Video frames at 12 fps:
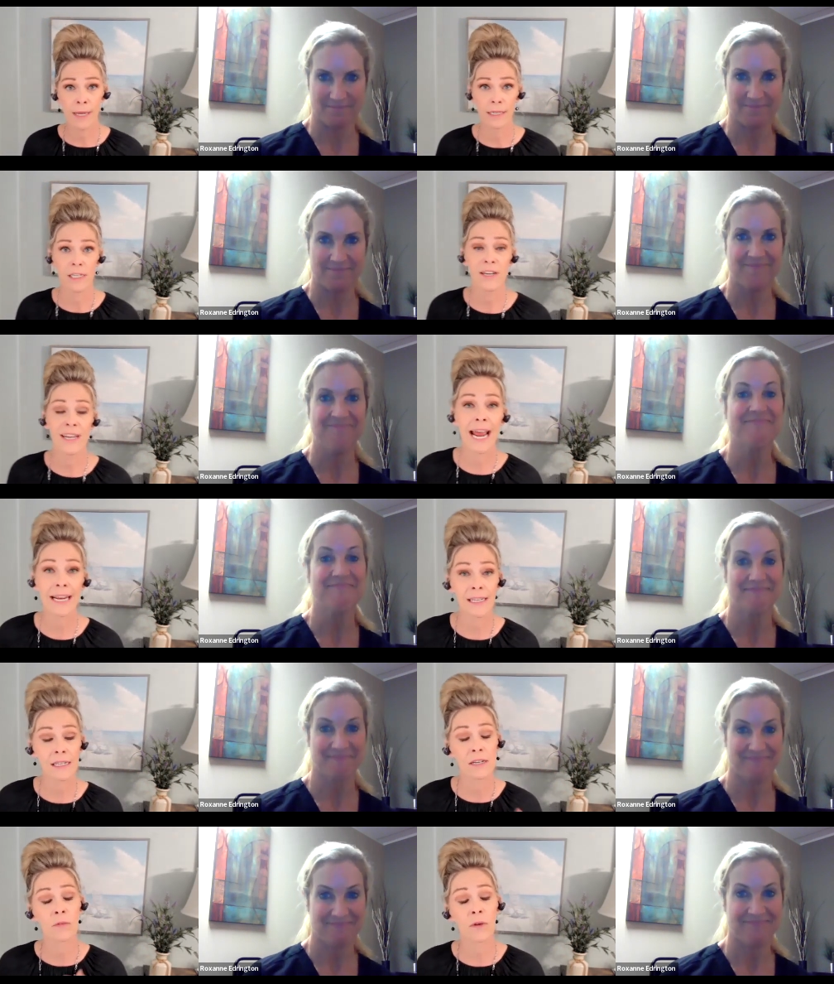Speaker 1: months, you get
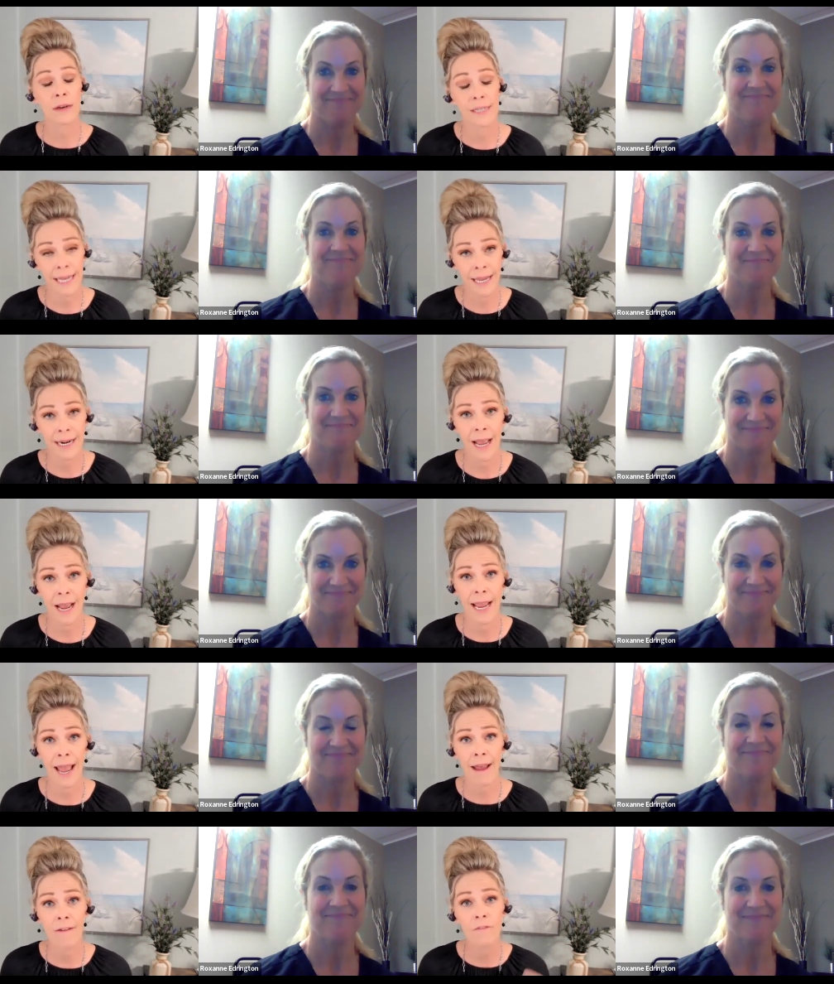access to Roxanne and I
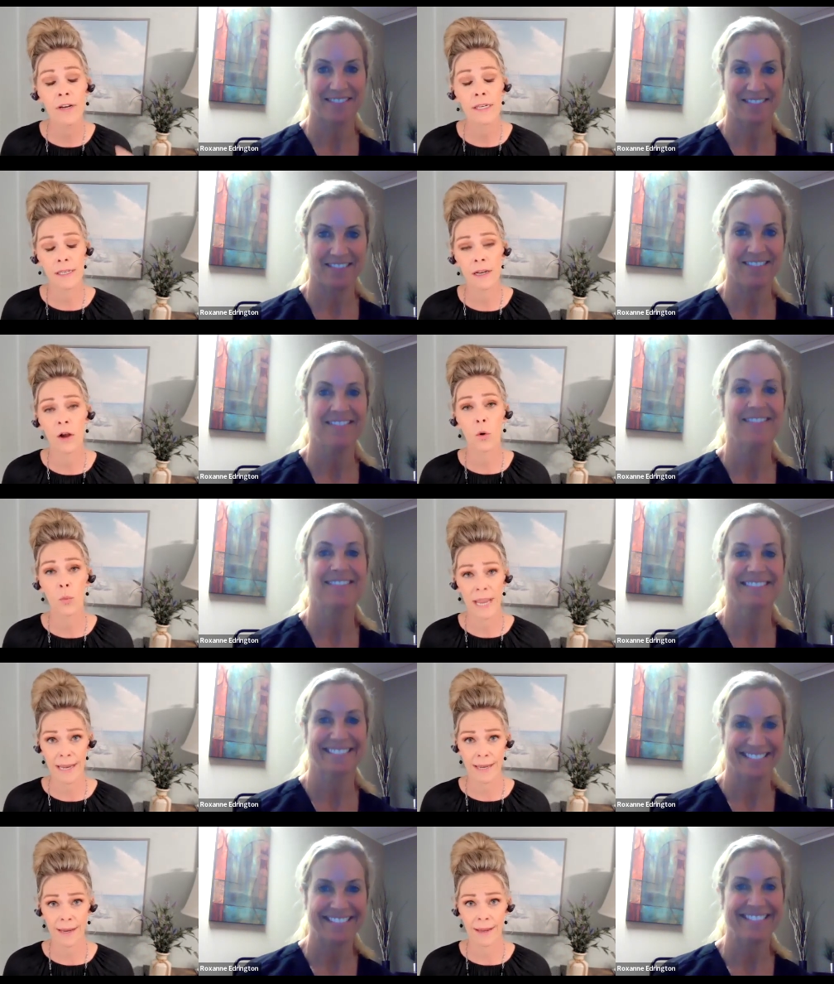every single
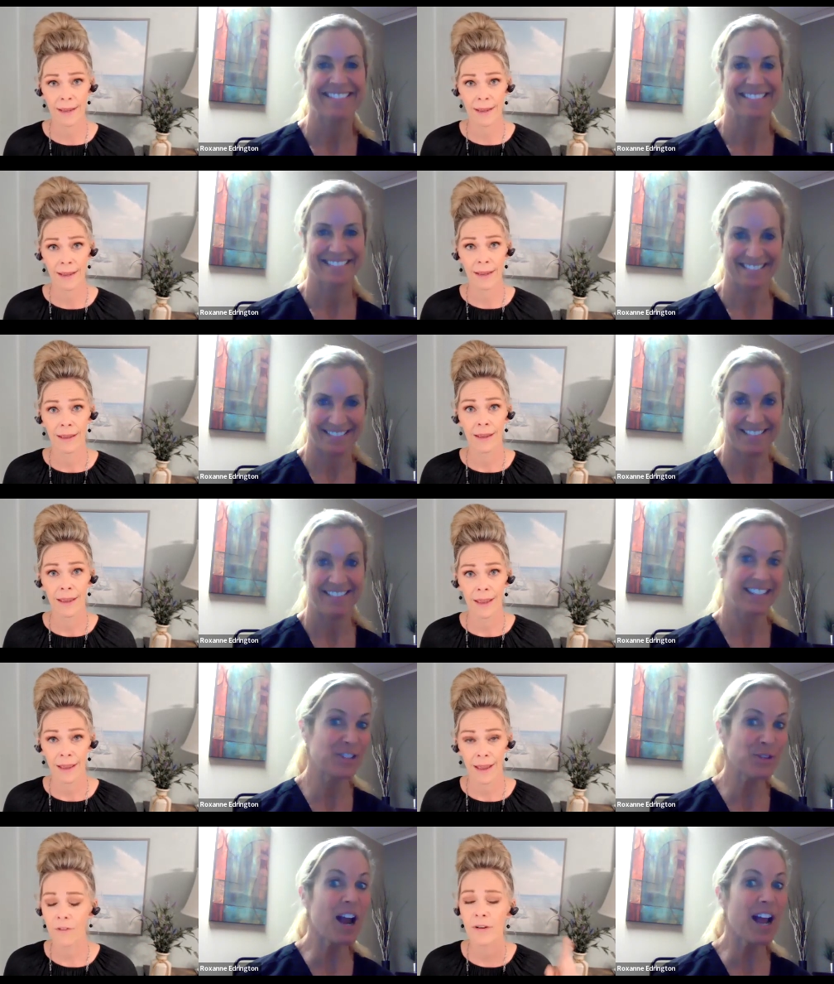week,
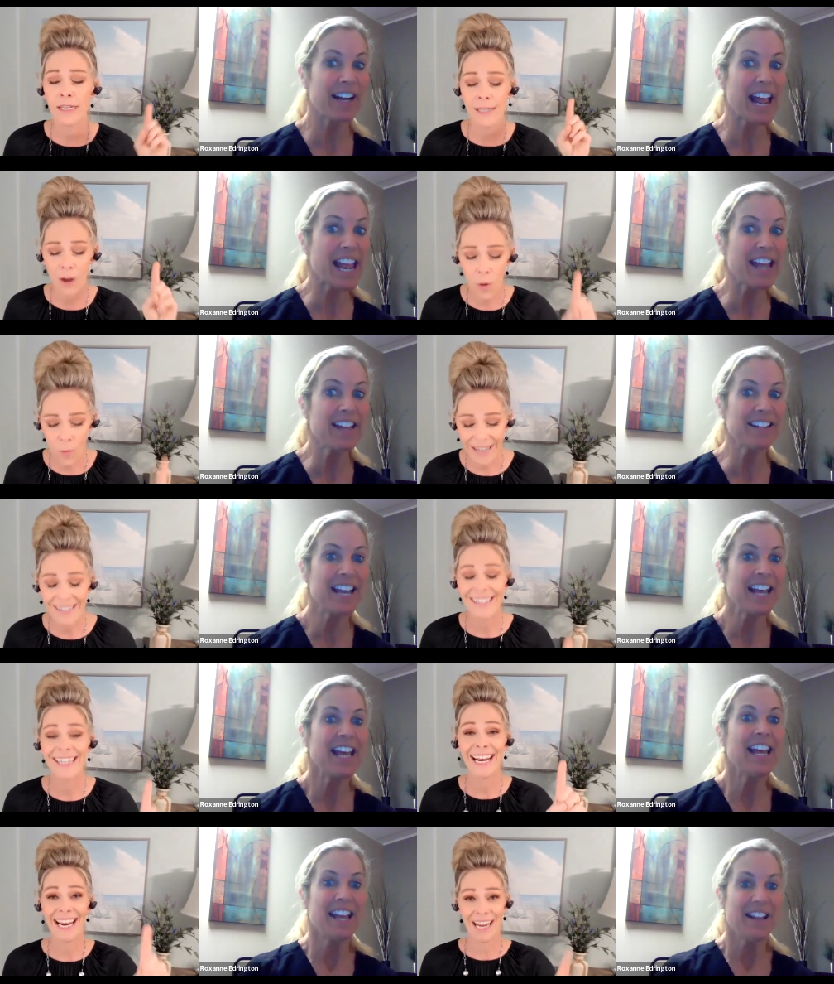That's every right. single and
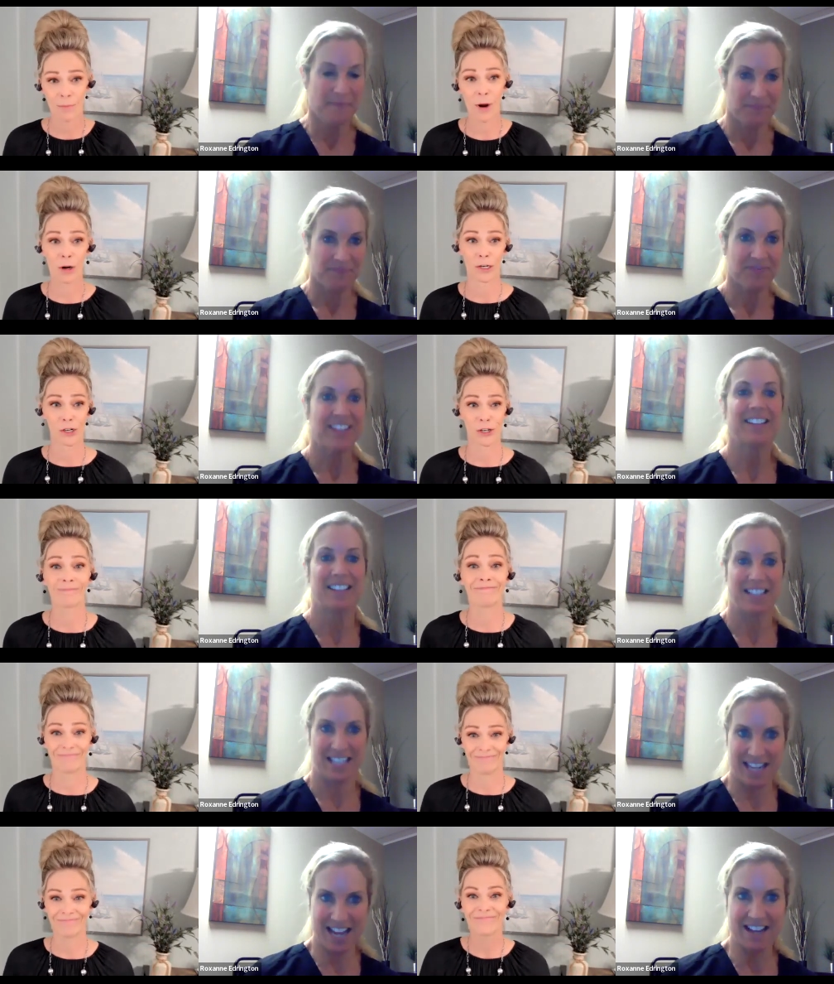Wednesday in March.
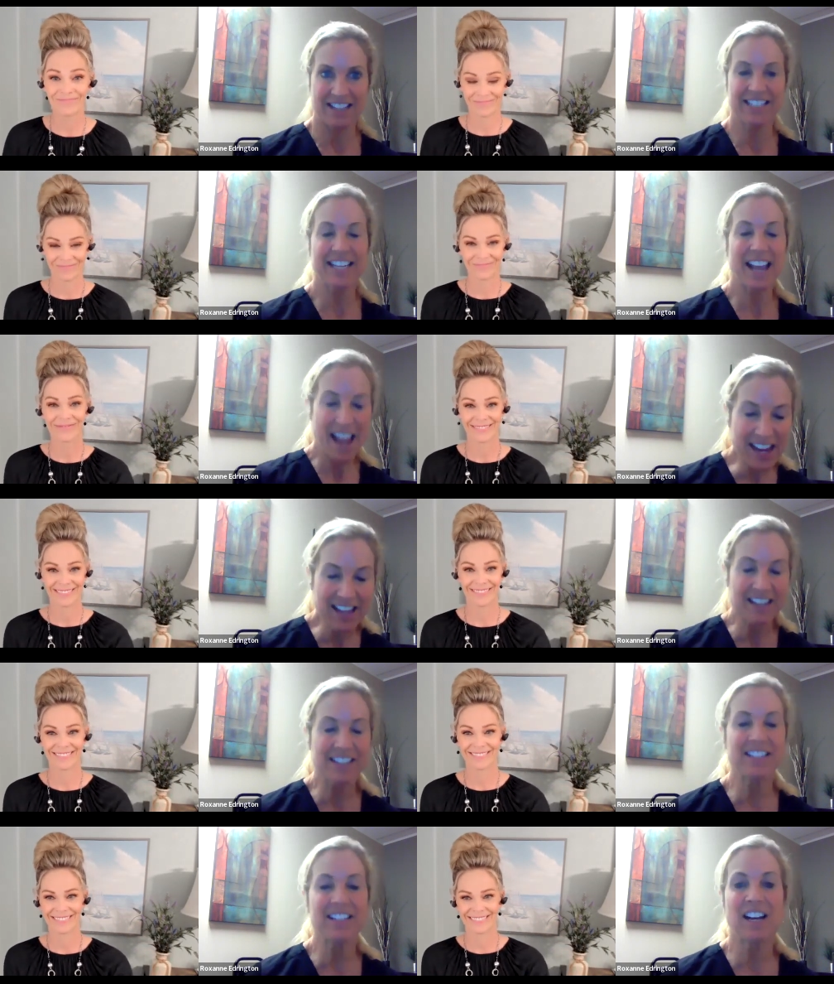
Speaker 2: Yes,
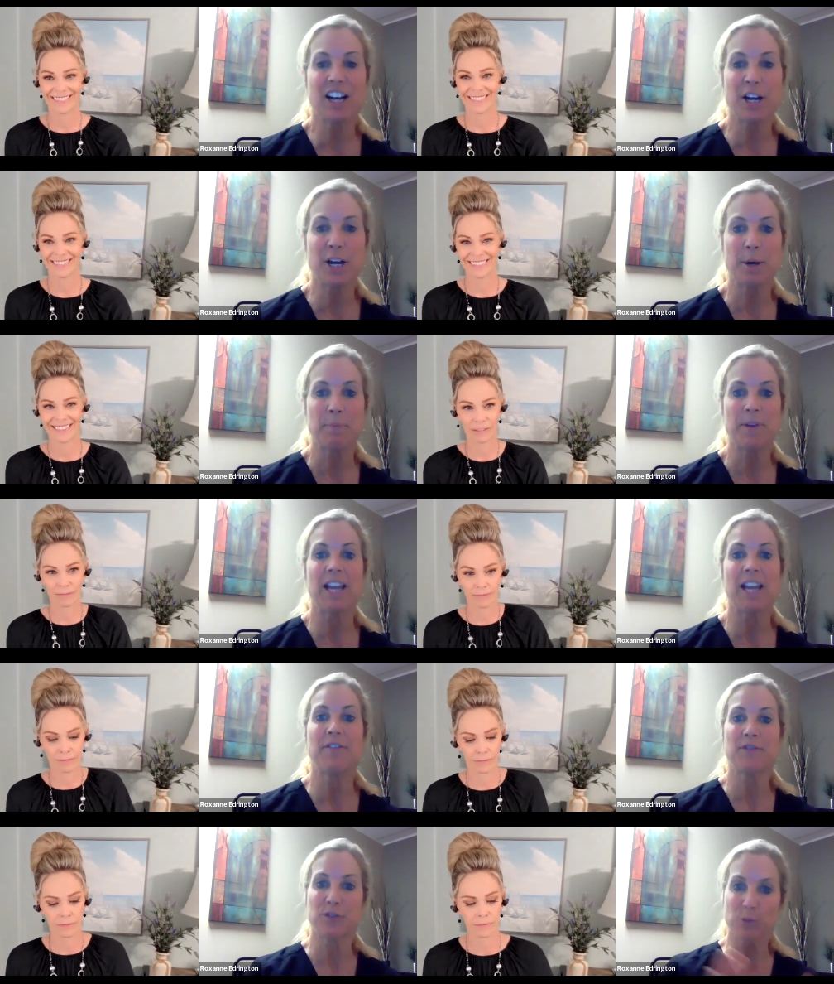and um,
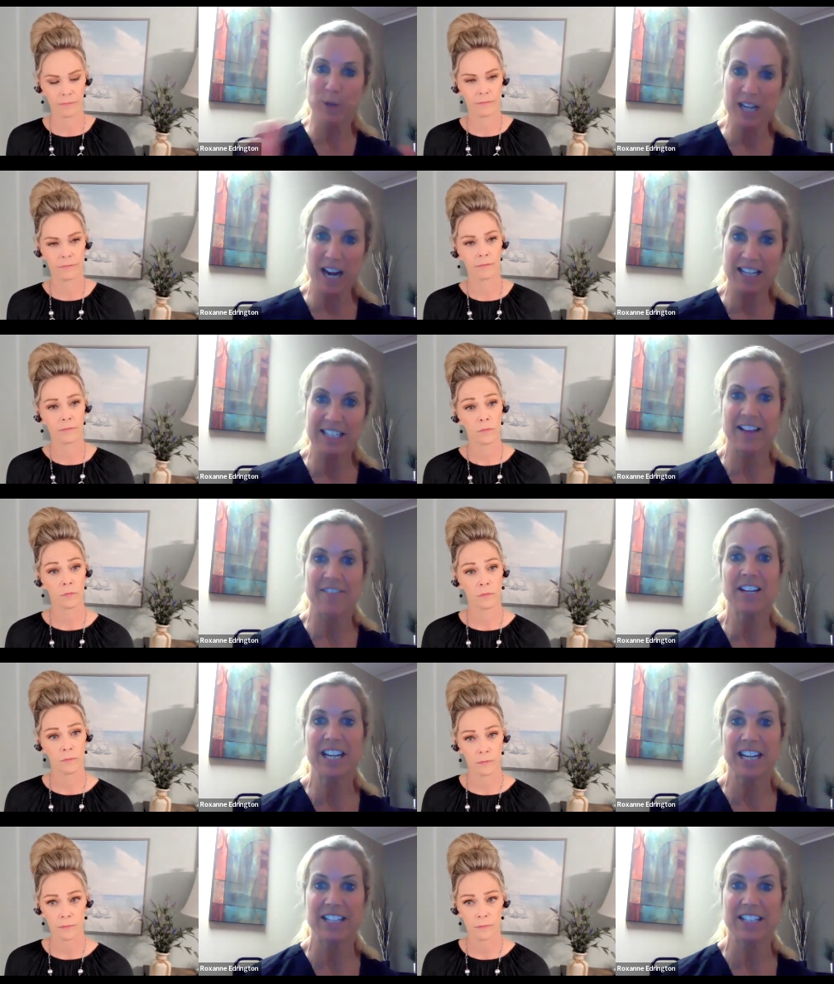if
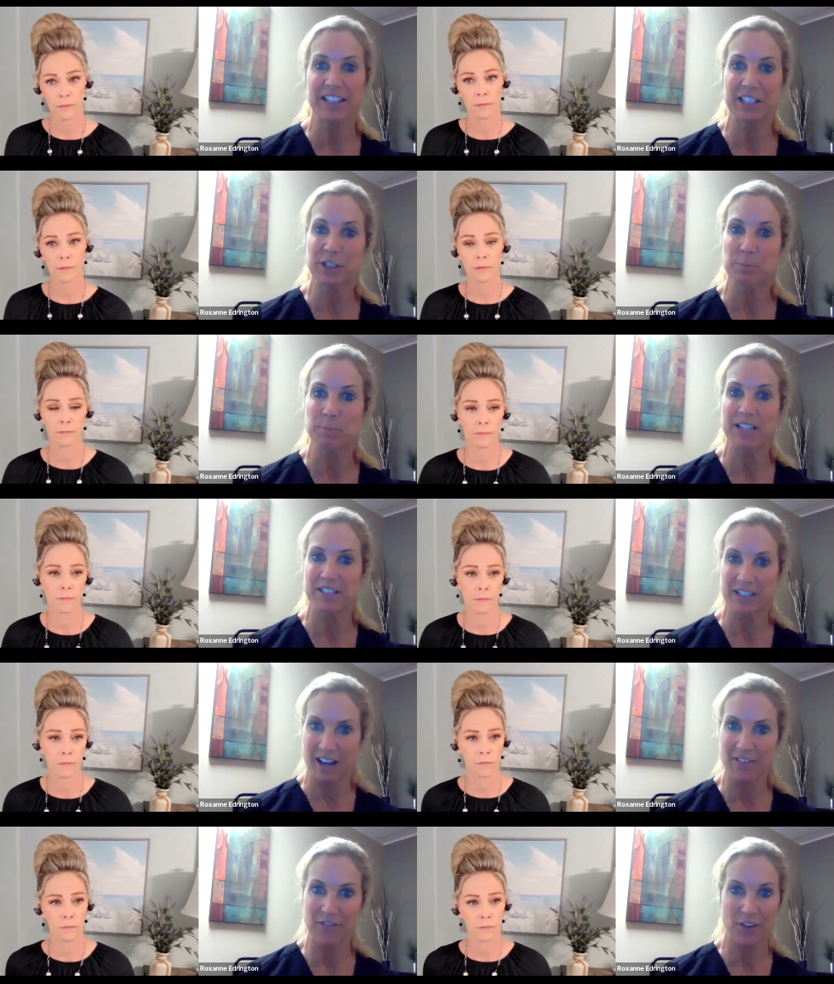397 is a little bit
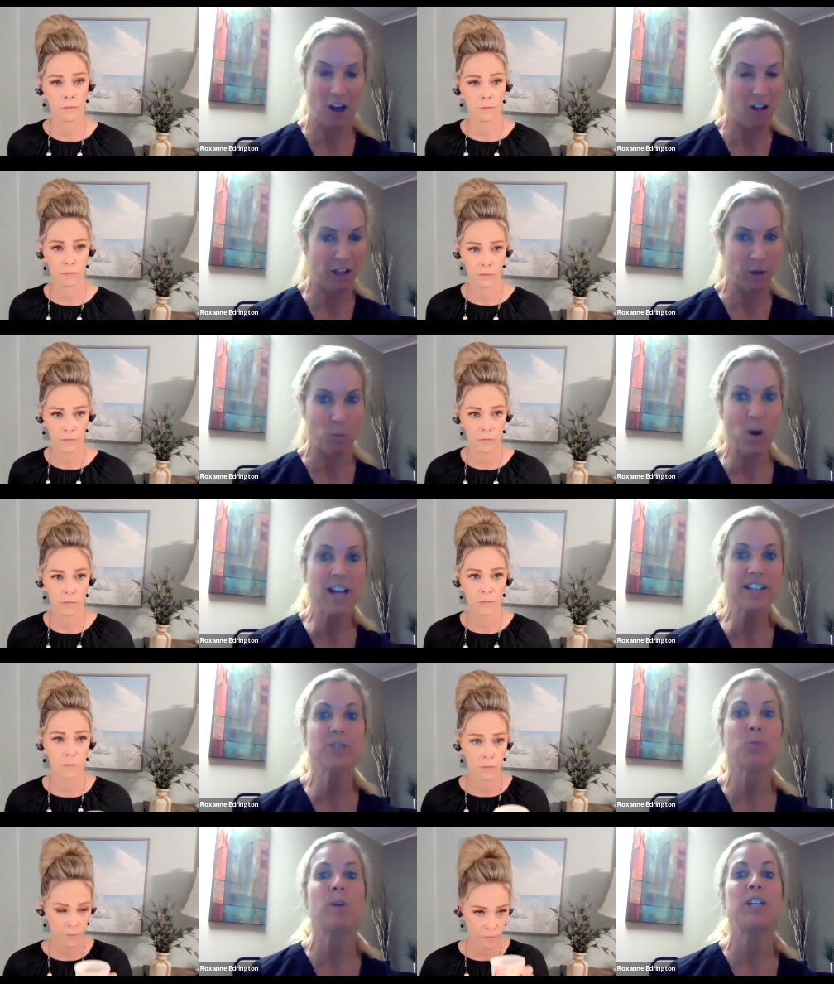tough all at
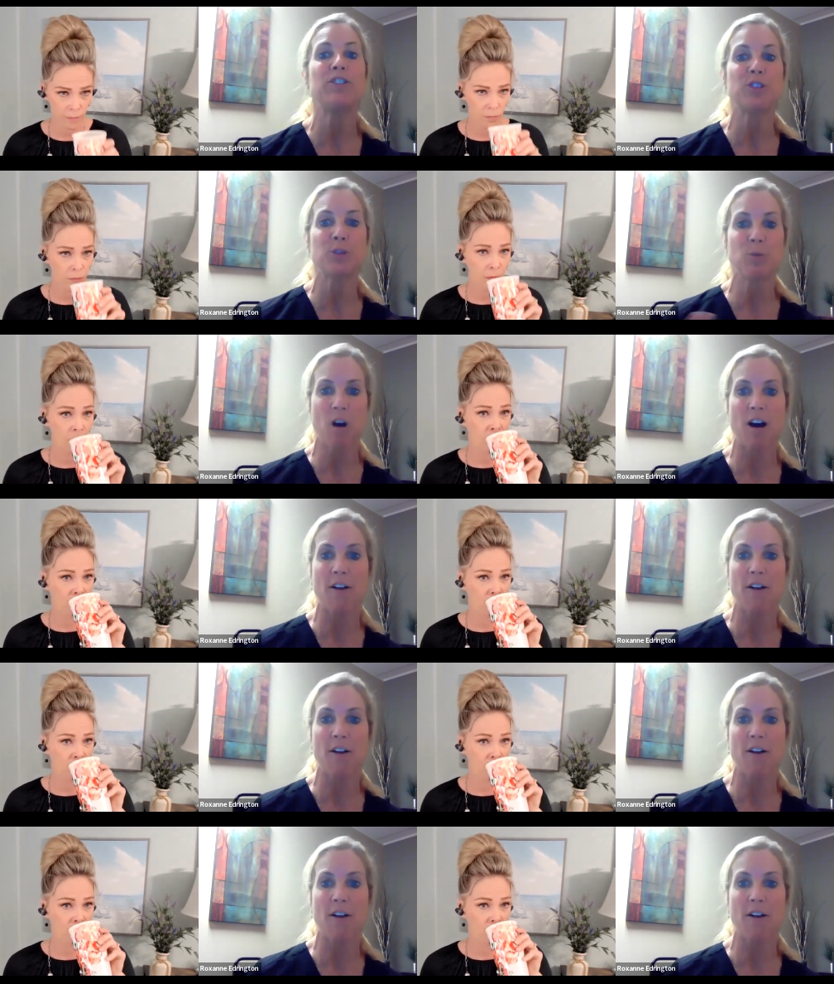once, we do